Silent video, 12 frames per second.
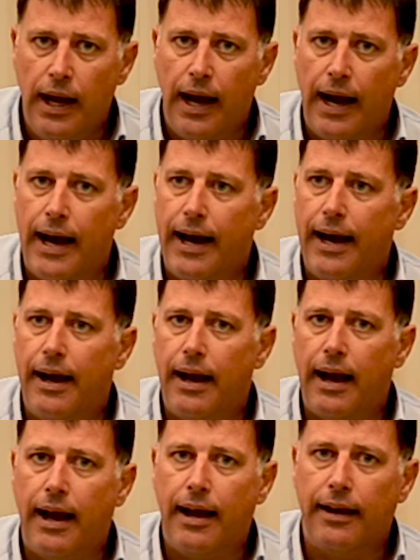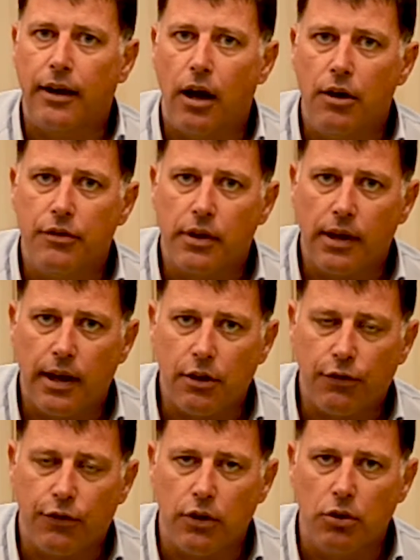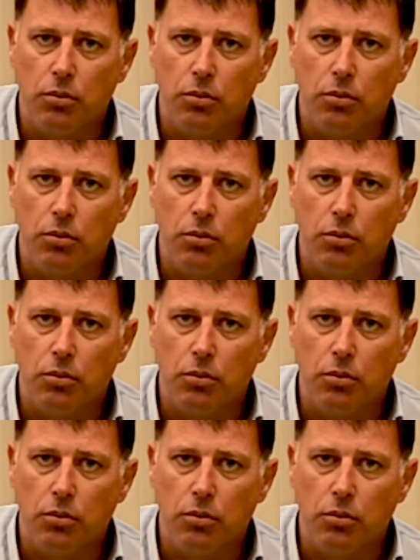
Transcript: And over the next few